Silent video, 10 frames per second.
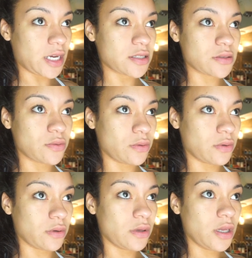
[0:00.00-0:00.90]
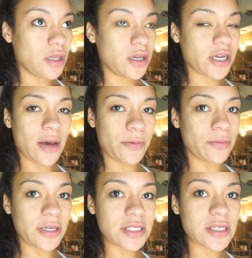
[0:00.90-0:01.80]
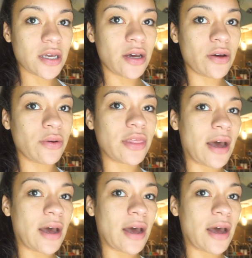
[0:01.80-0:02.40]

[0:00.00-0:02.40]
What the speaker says: at school a couple months ago,